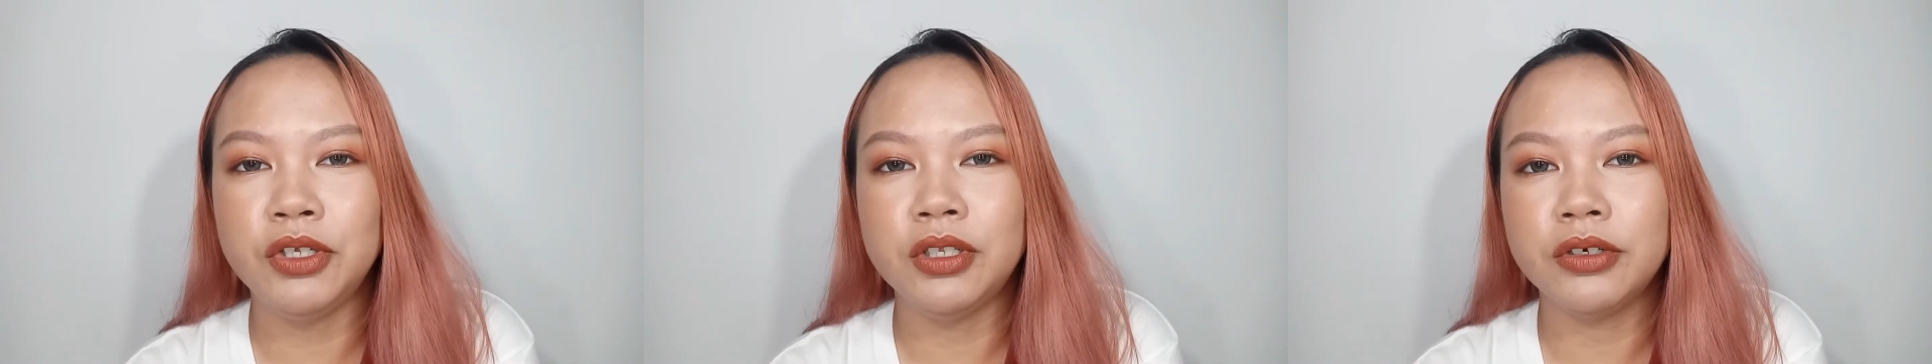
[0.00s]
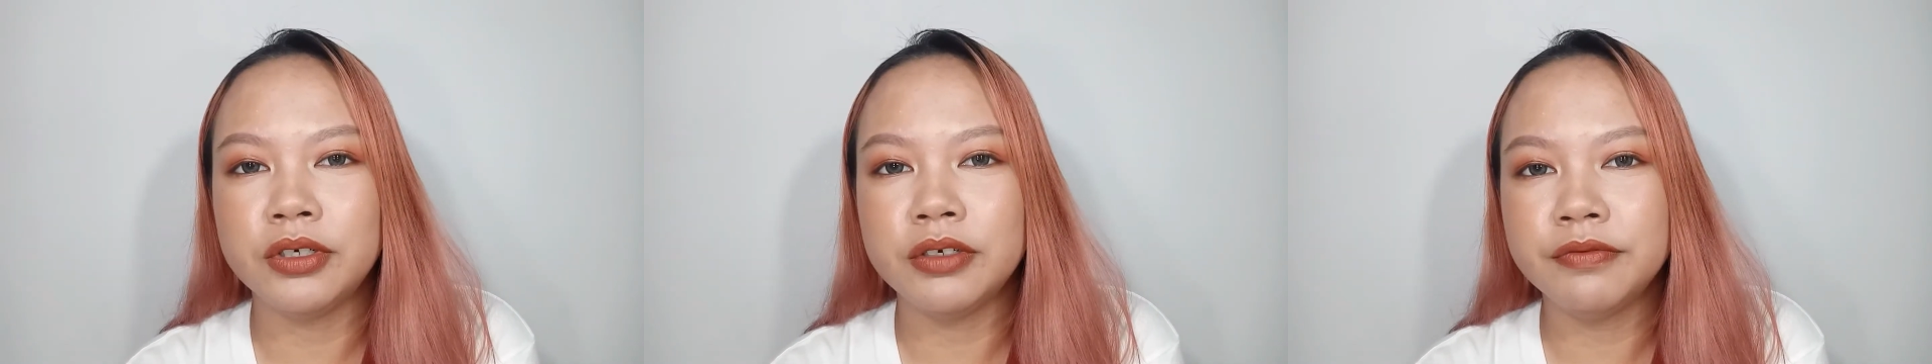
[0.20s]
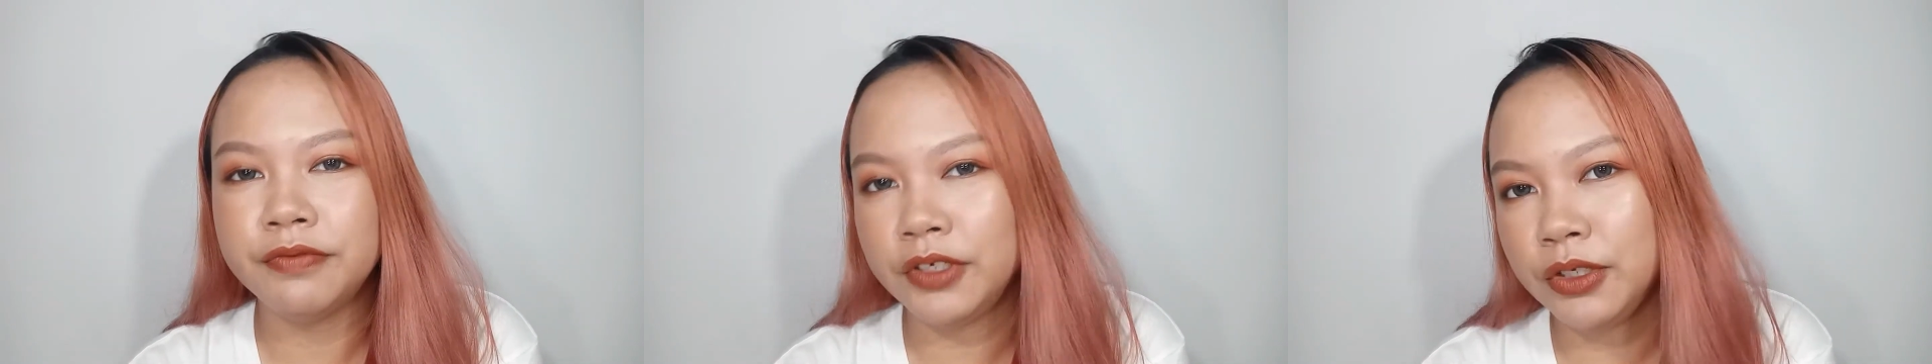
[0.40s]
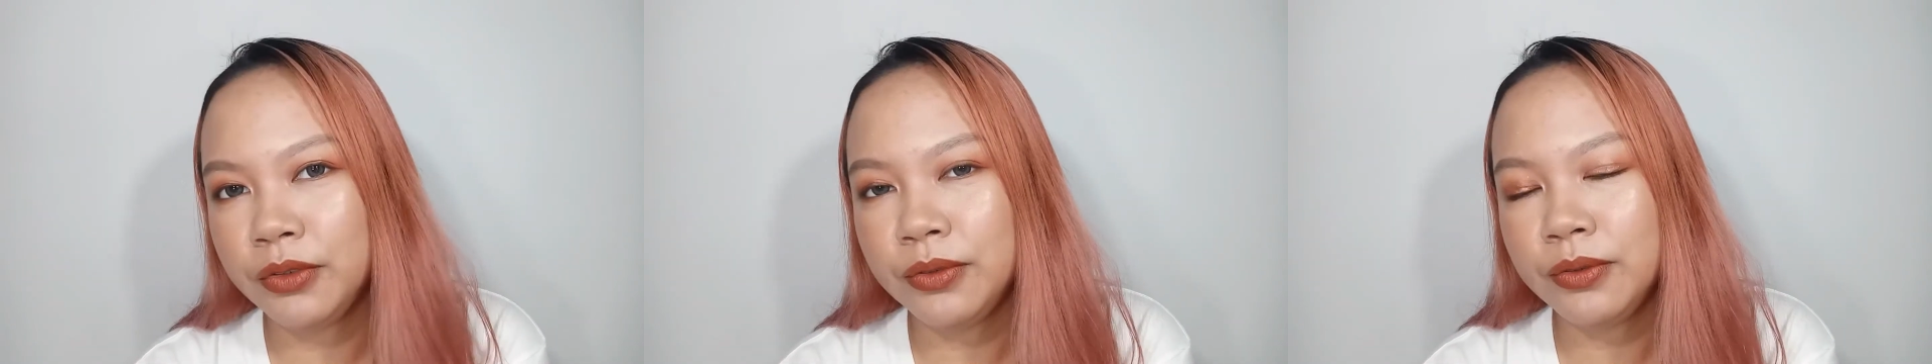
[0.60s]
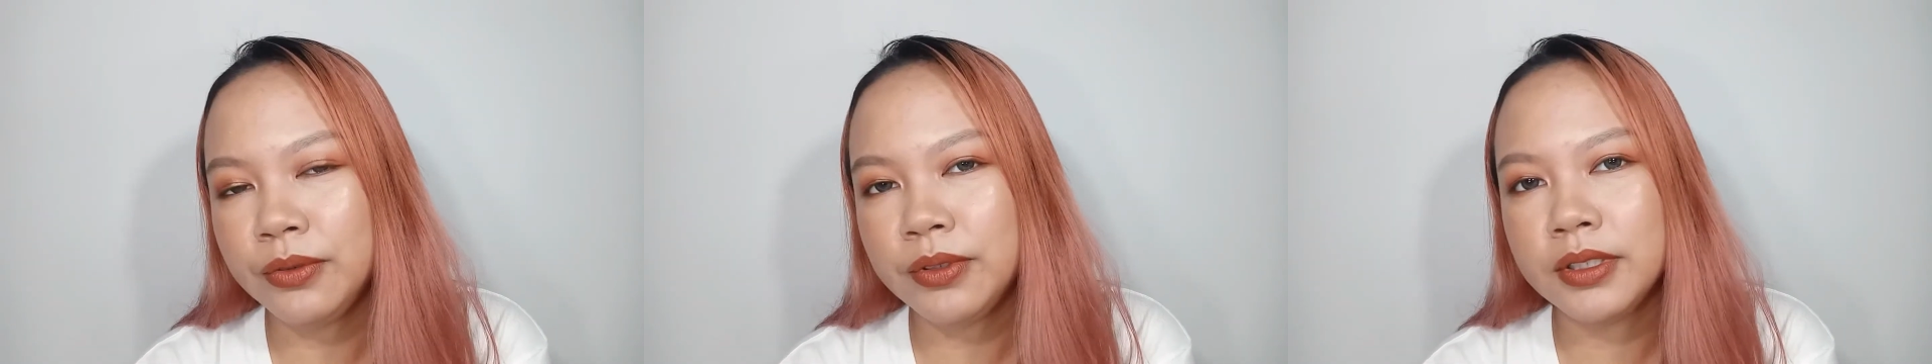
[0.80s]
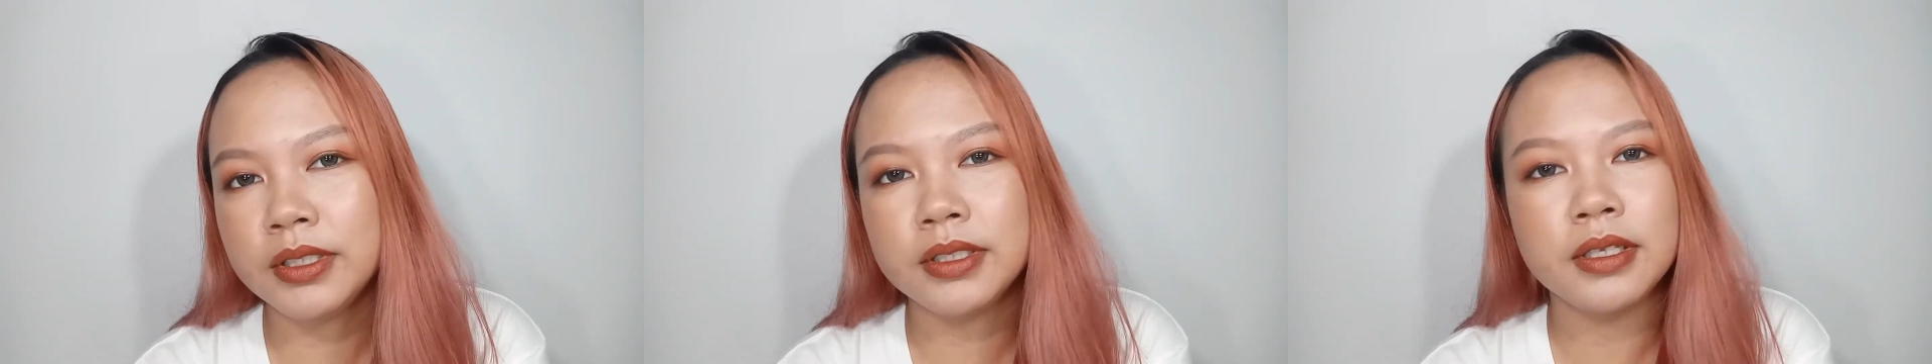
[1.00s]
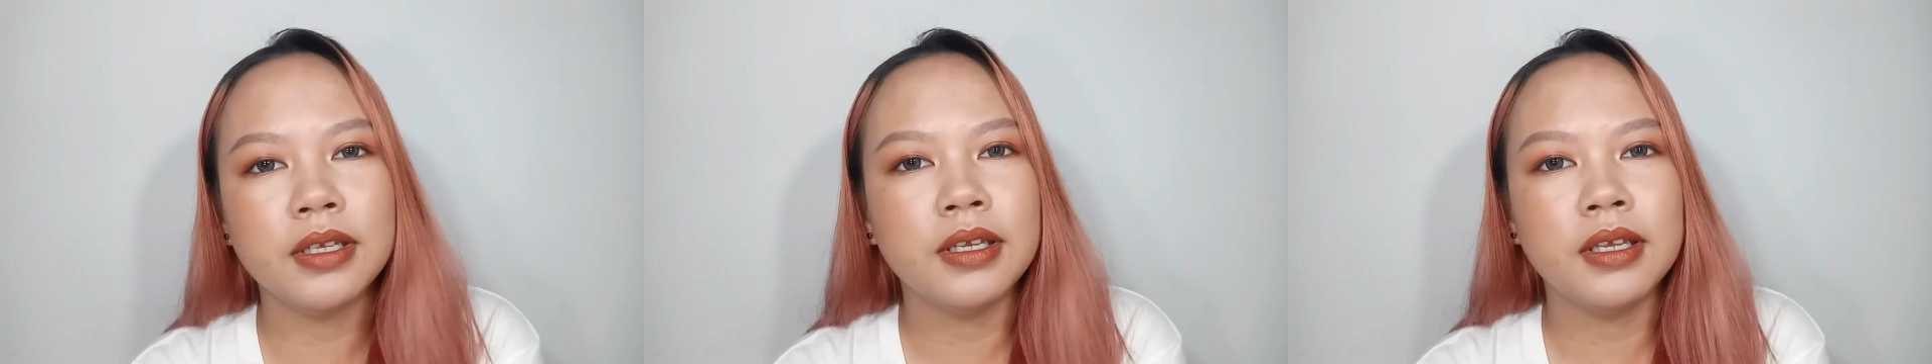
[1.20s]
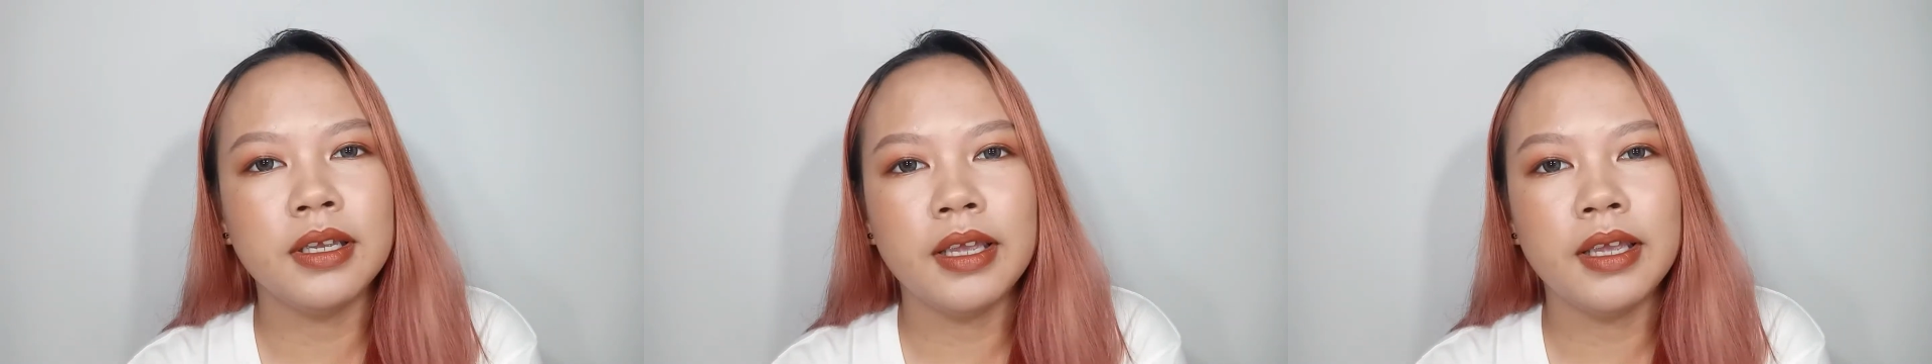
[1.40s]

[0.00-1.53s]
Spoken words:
beauty reviews,